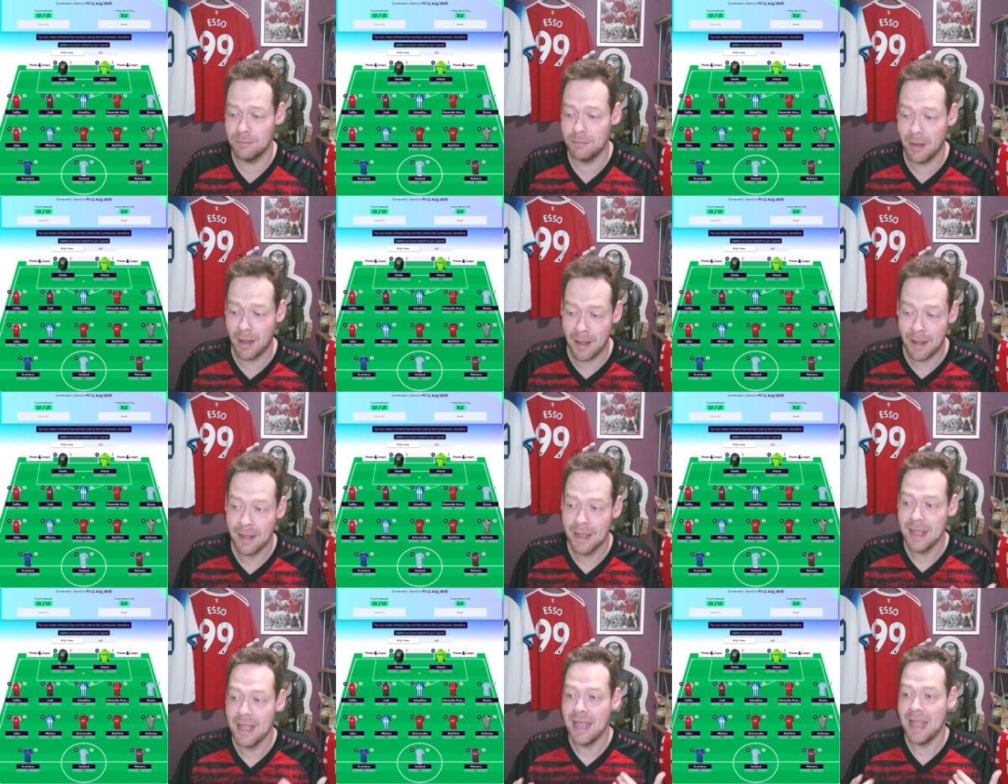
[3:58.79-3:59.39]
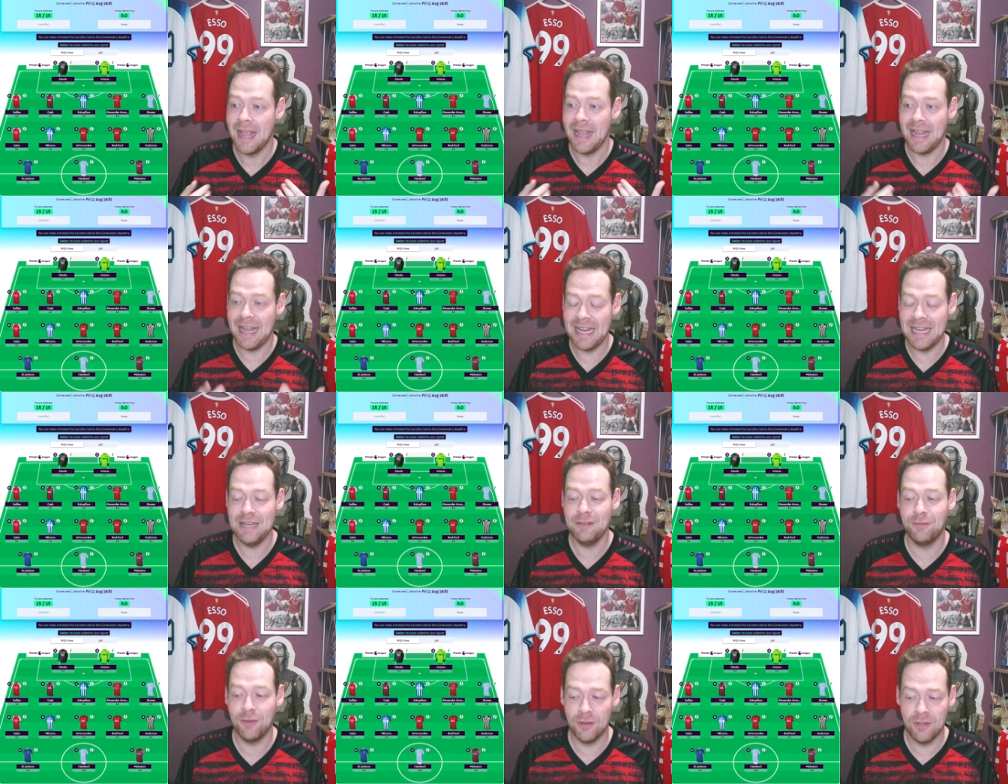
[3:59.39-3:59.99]
But
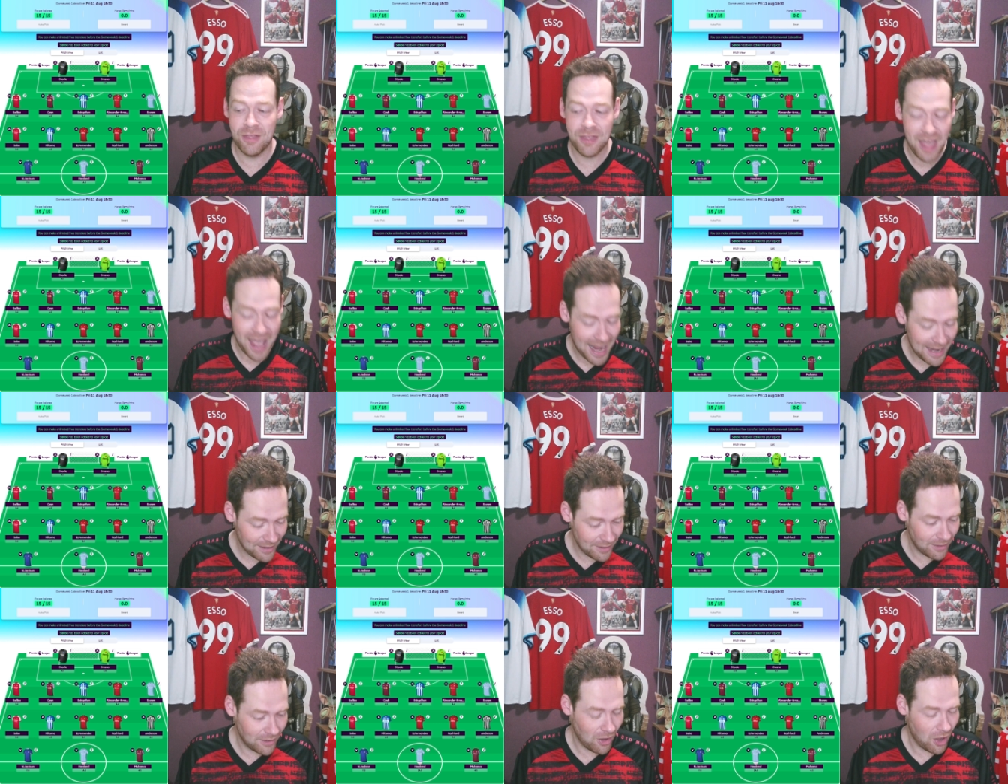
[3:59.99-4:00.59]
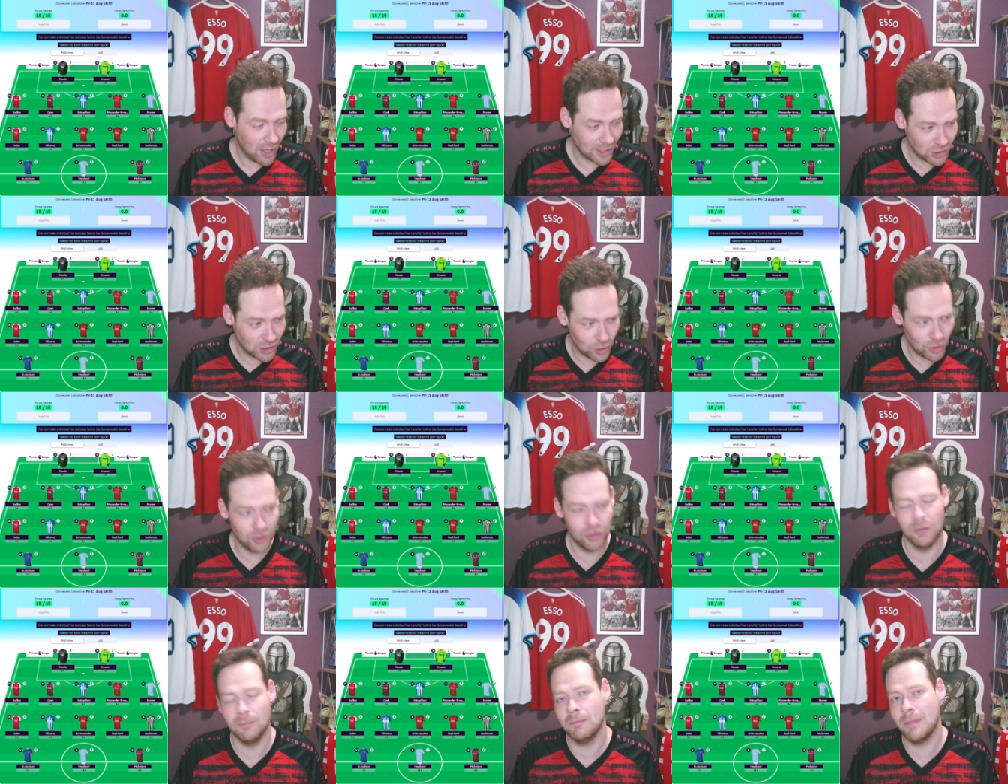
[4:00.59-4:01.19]
even then, I
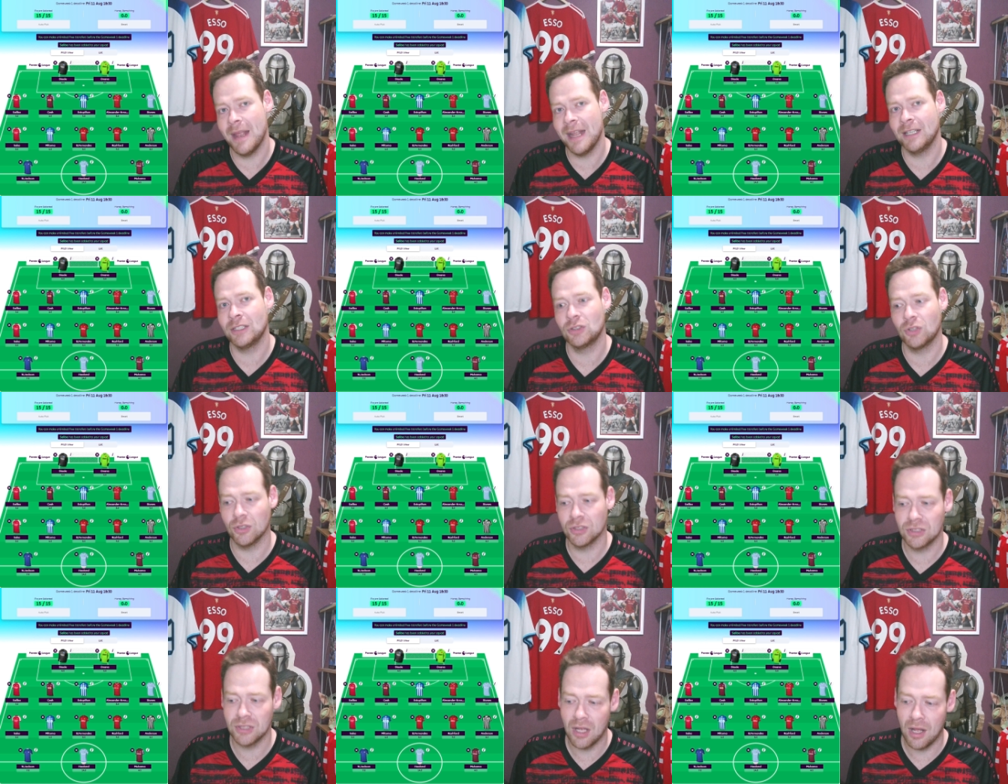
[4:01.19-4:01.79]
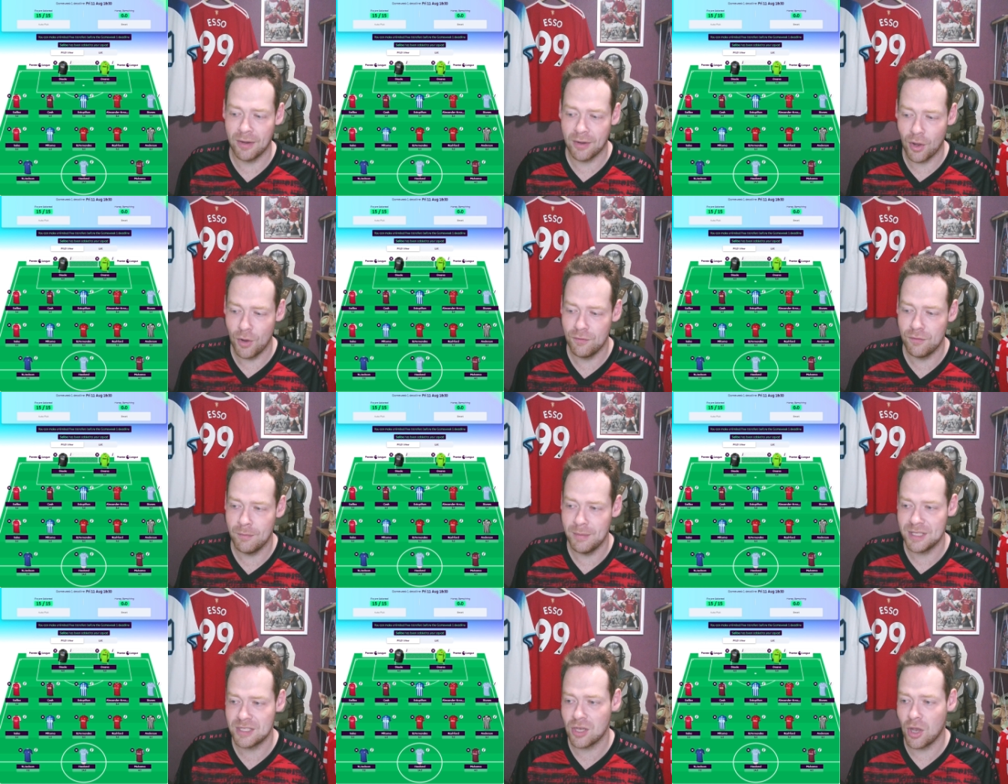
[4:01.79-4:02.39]
couldn't pick Trossard
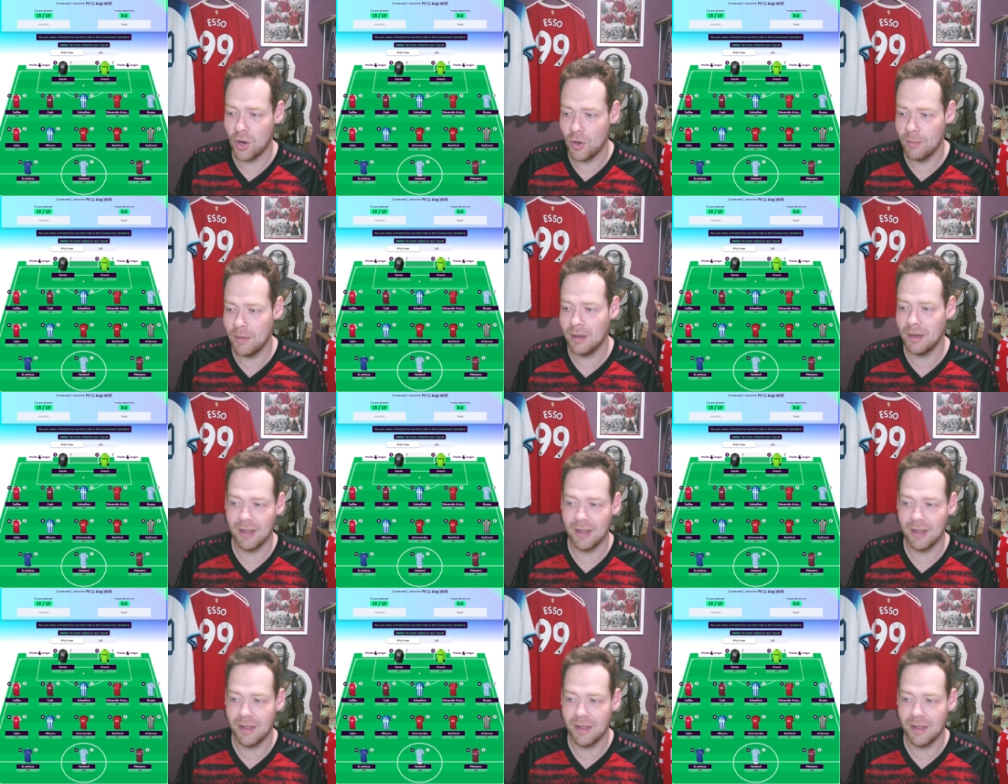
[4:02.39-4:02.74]
over Mitoma.